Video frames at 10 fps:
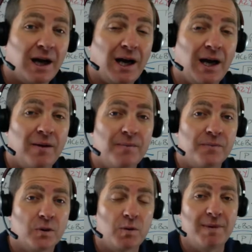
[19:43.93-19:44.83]

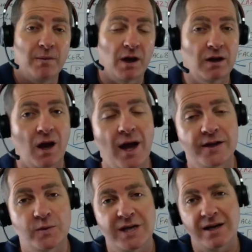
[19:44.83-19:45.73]
We make our
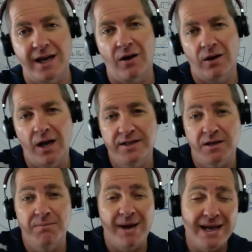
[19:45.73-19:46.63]
clients, we tend to get our clients
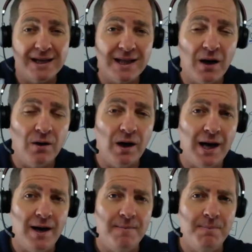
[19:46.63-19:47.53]
to make that.
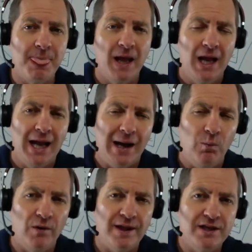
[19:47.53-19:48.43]
And
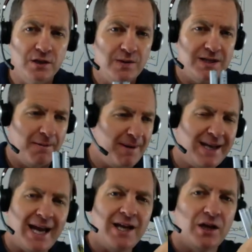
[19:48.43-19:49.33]
what they do is they
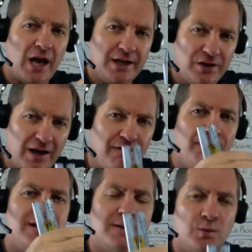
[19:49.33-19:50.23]
make a
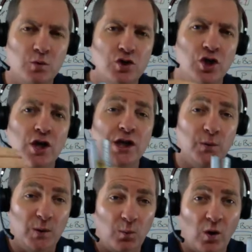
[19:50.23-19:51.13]
invisible journey that
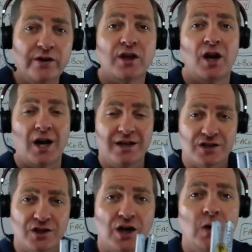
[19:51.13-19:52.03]
we want clients
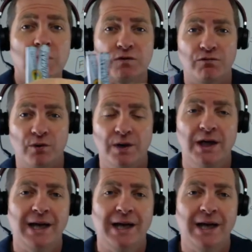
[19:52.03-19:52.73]
to go through.